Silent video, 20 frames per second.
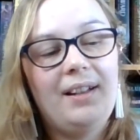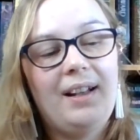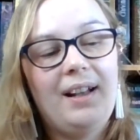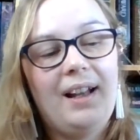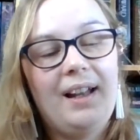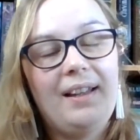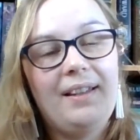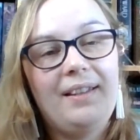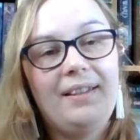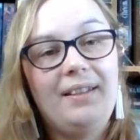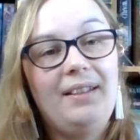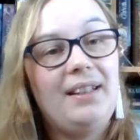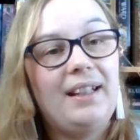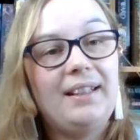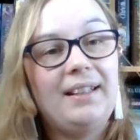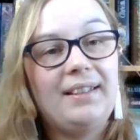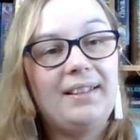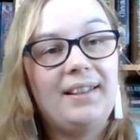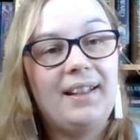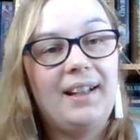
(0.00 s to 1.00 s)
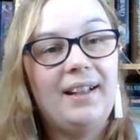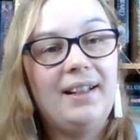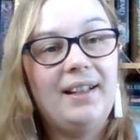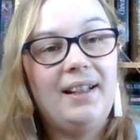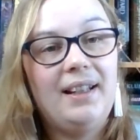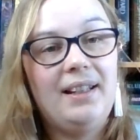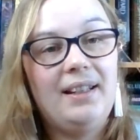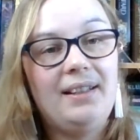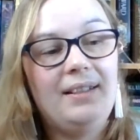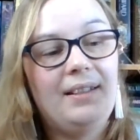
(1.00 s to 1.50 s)
And it's set
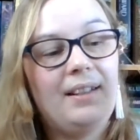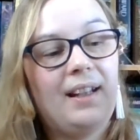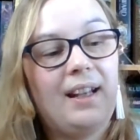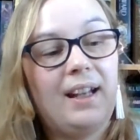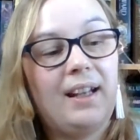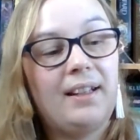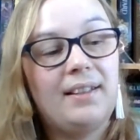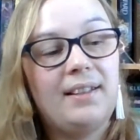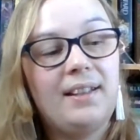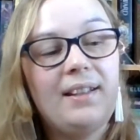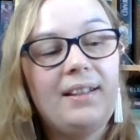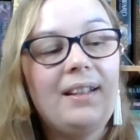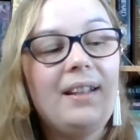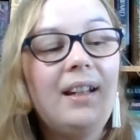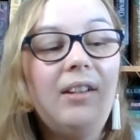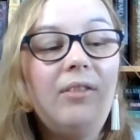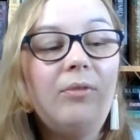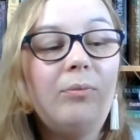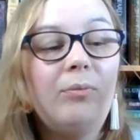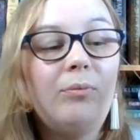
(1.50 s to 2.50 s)
in a city.